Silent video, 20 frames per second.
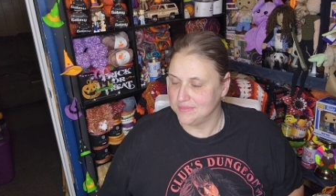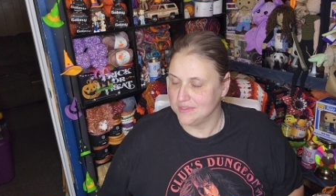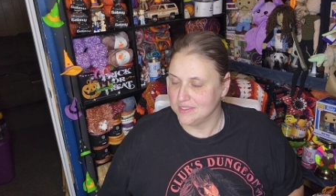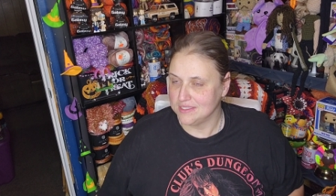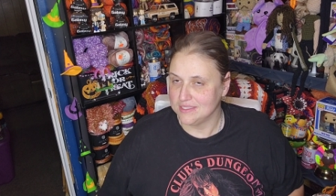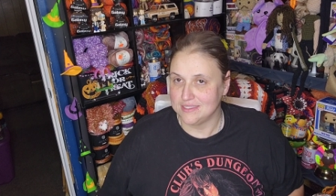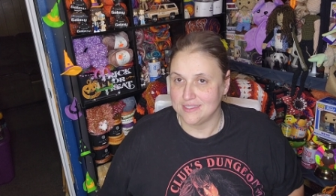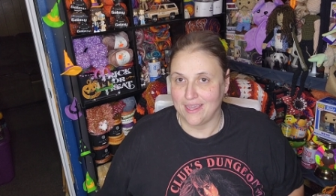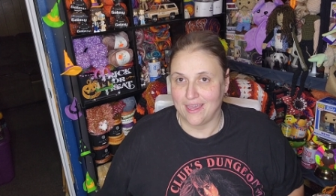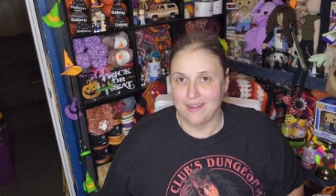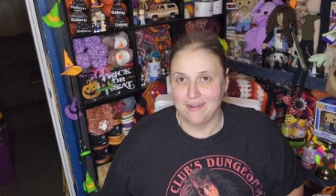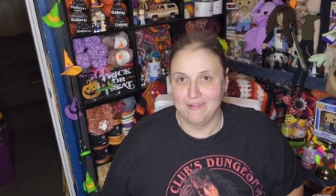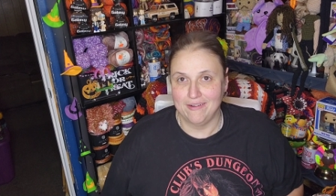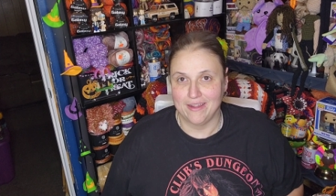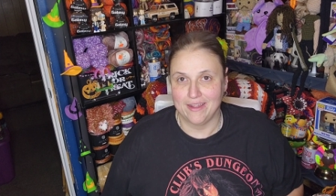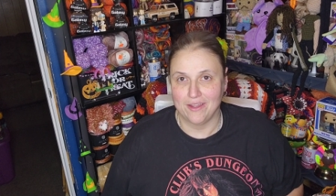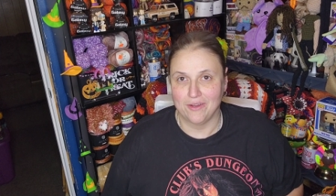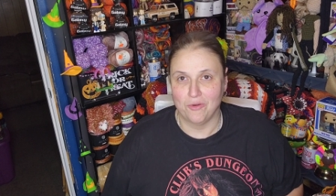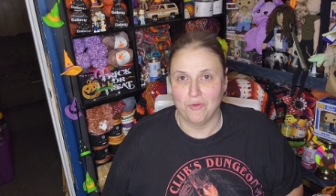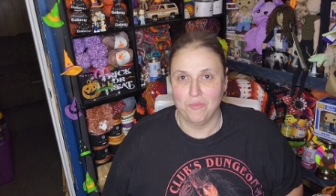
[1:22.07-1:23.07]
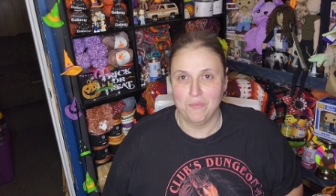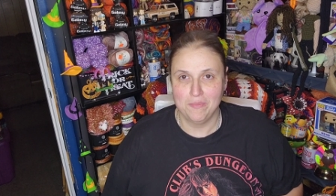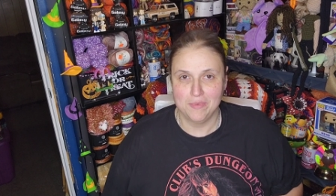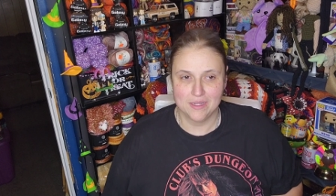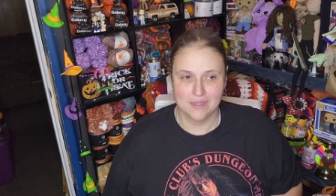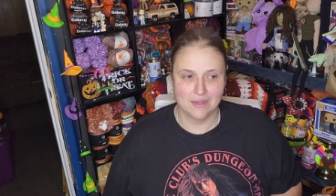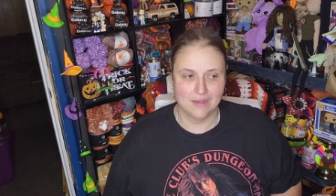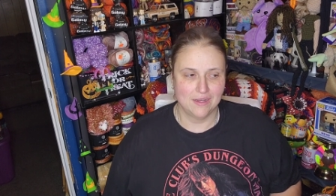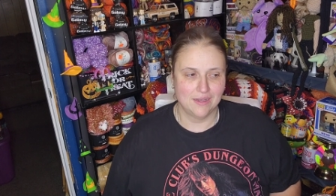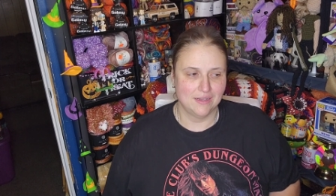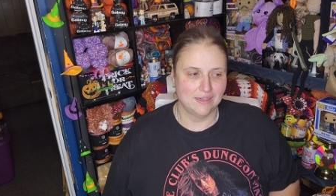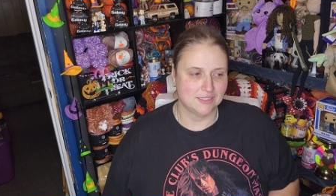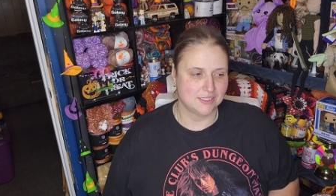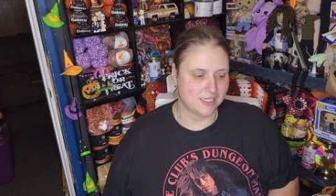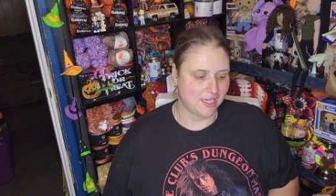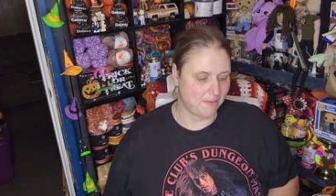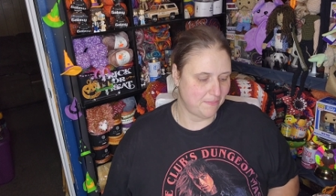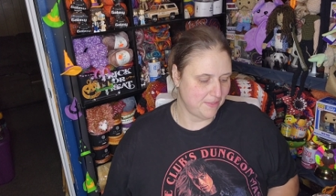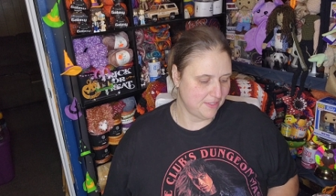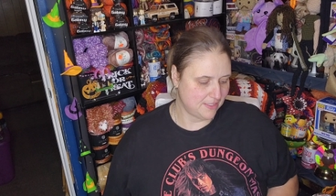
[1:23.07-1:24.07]
Saturday. Oh my gosh,
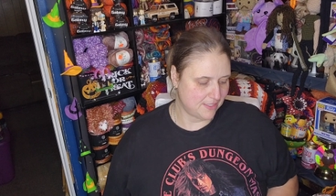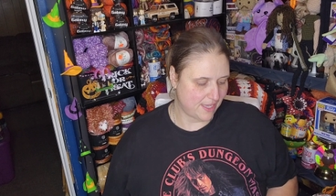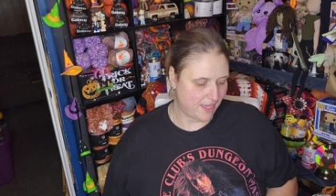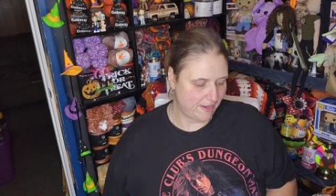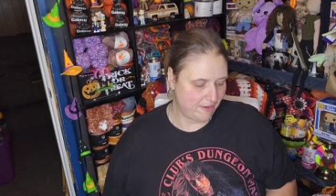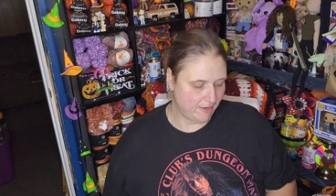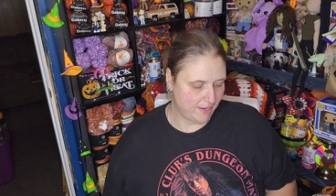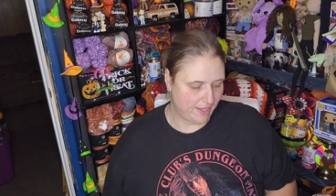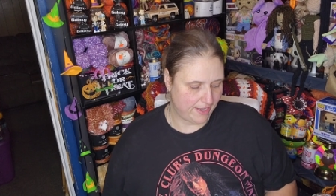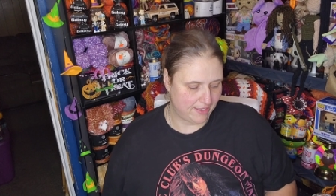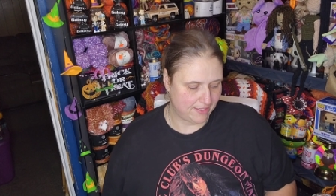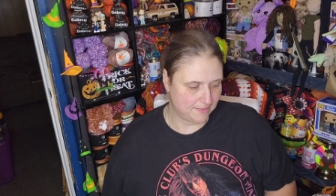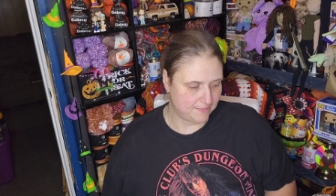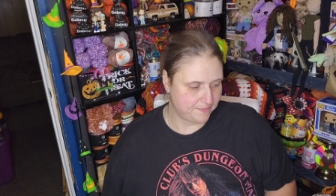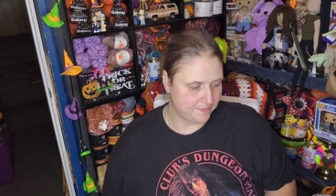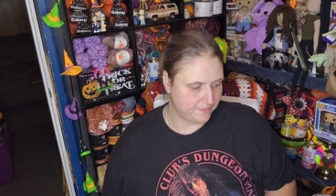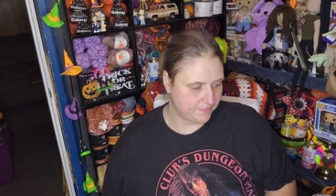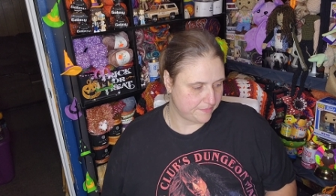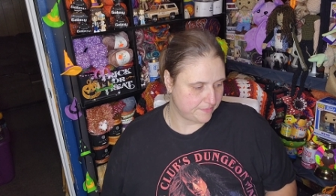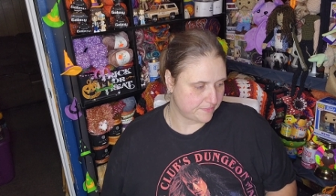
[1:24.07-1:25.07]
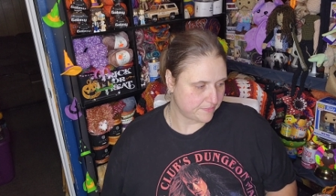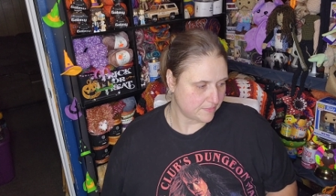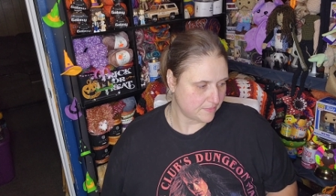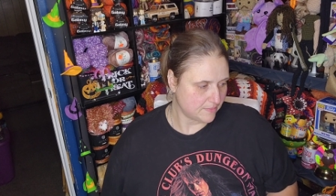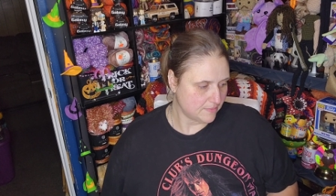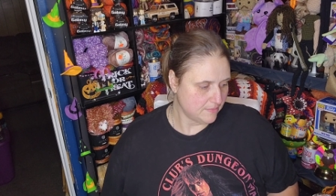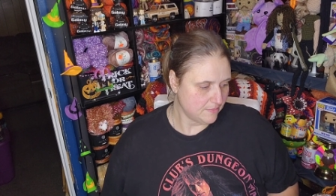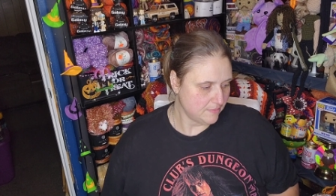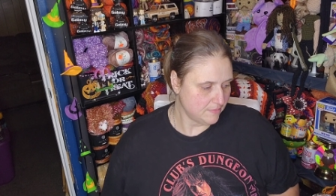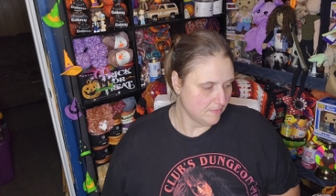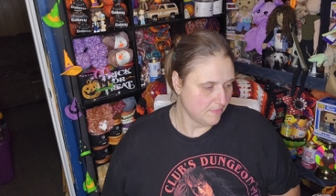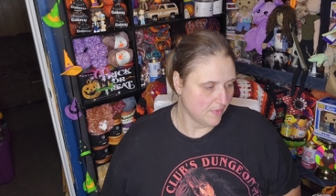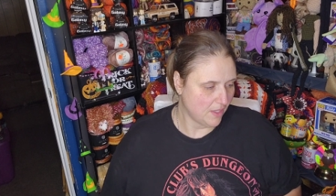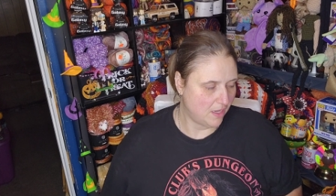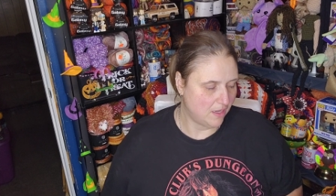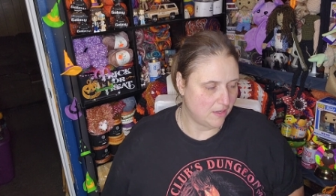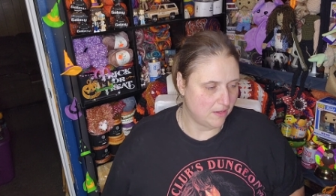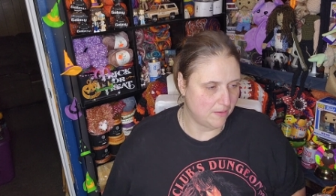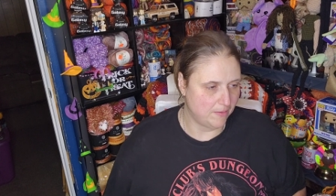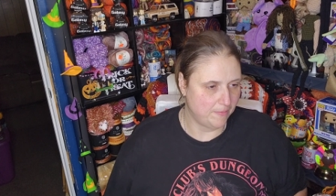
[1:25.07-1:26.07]
happy Saturday.
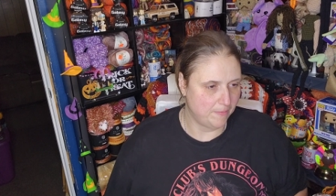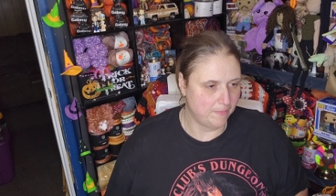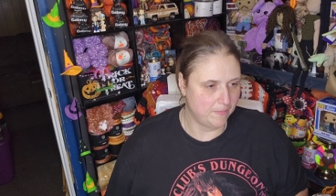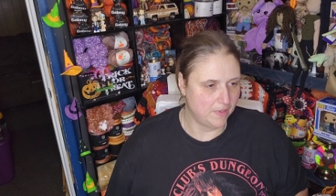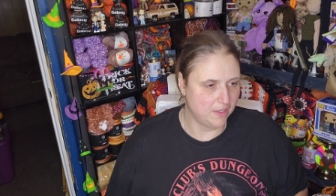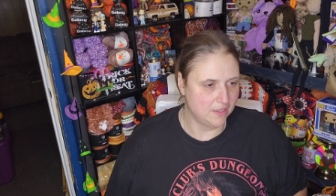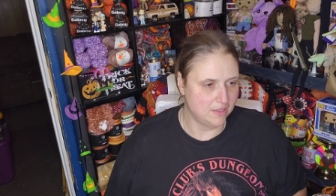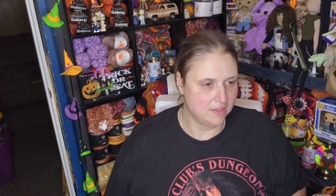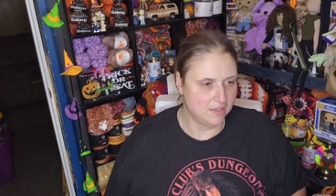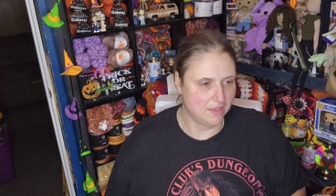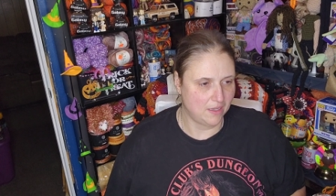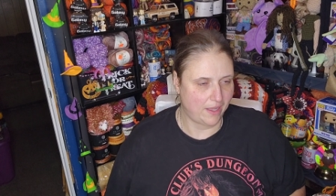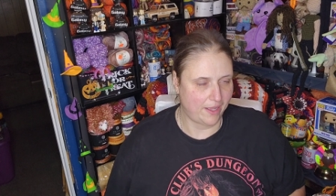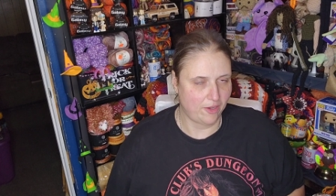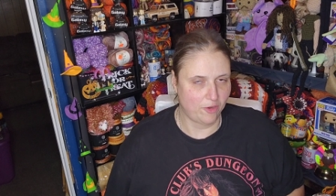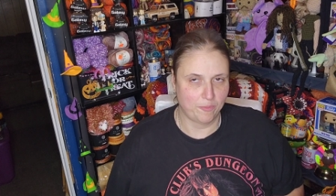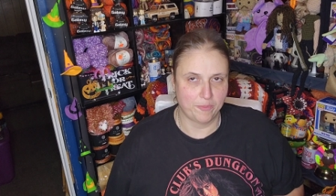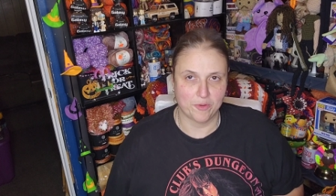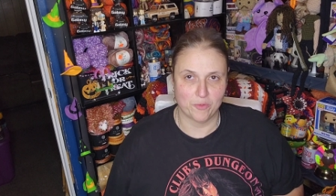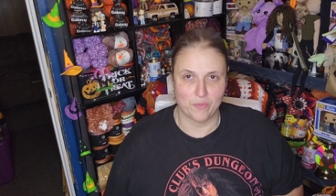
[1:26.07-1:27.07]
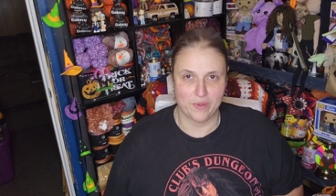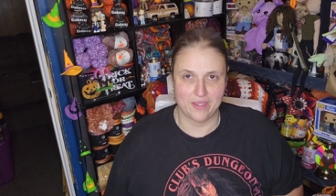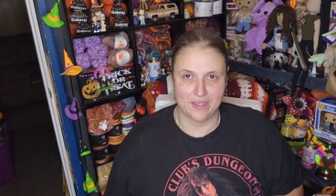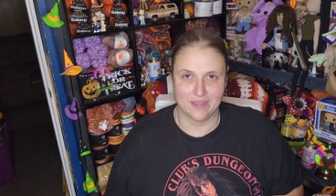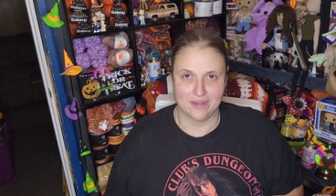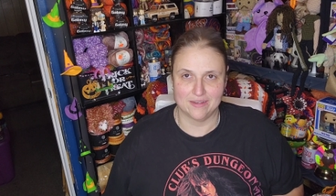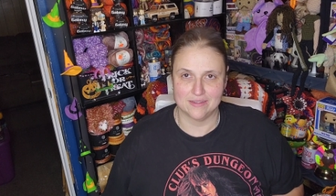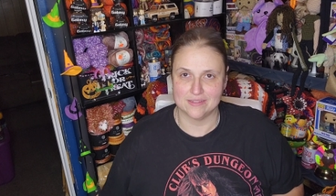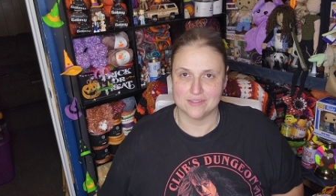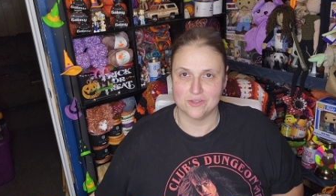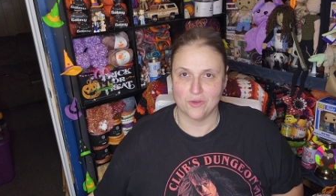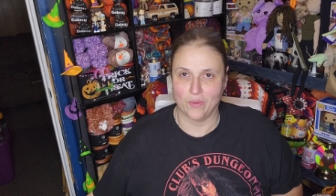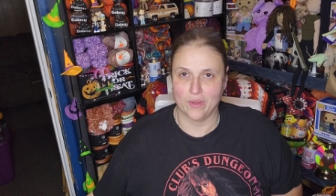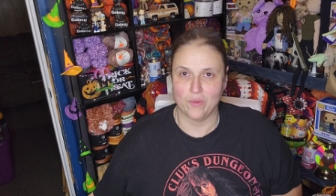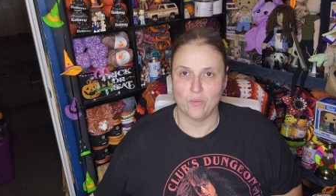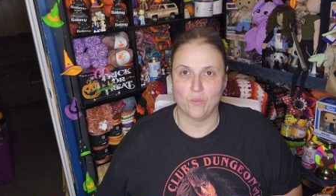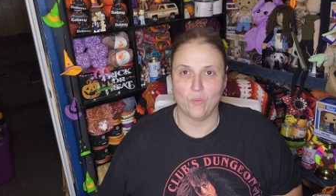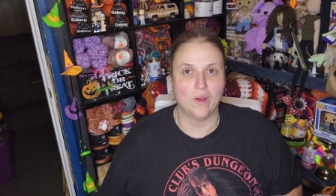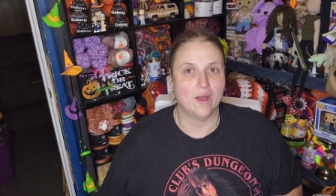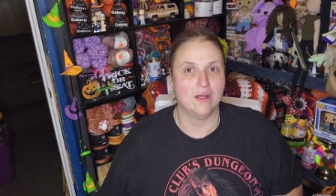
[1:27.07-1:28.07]
Um, I hope your weekend is
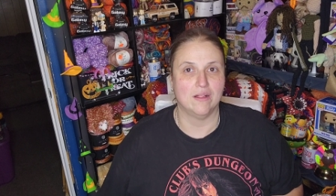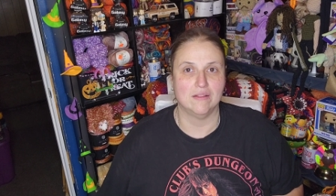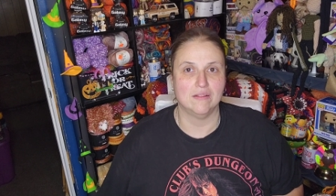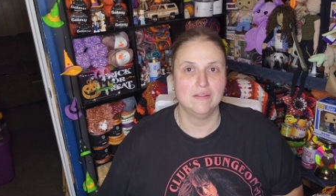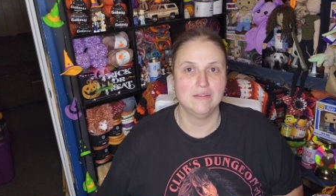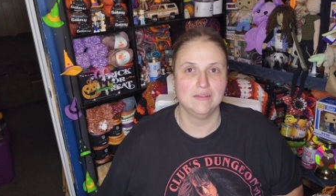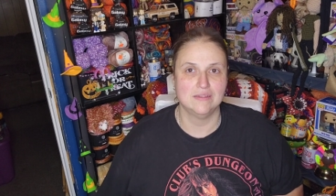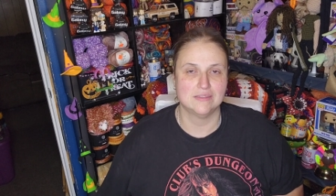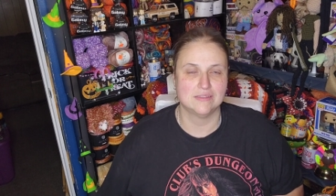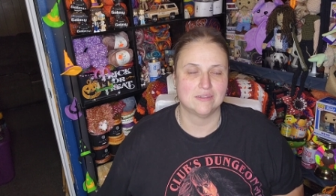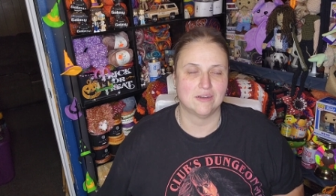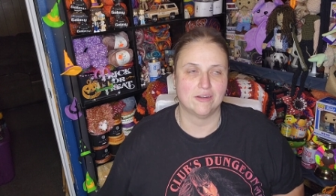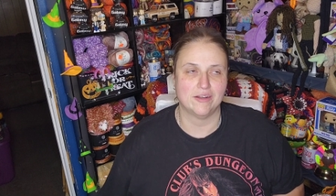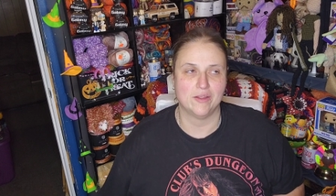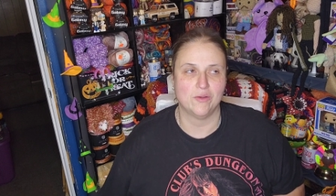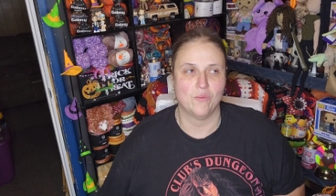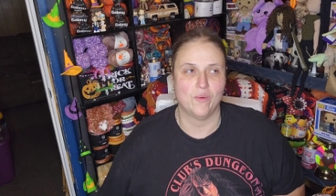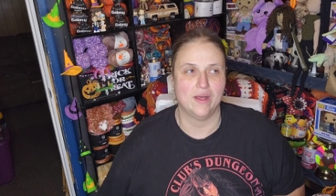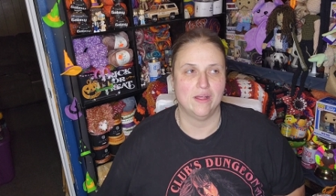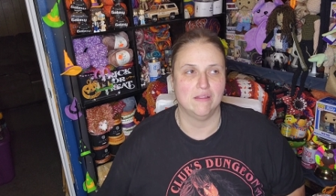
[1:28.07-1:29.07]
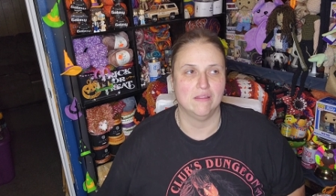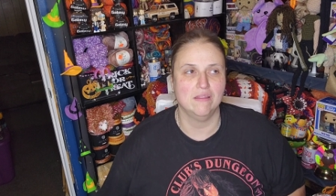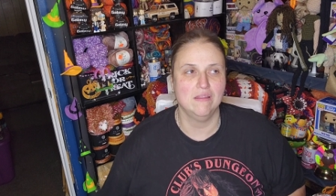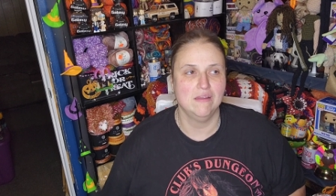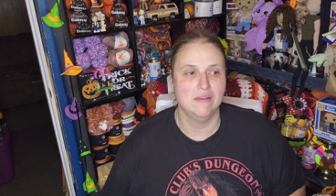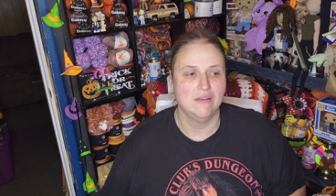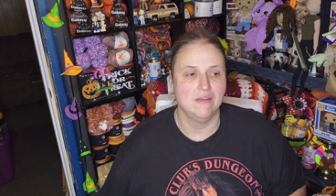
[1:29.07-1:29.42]
going well, starting well.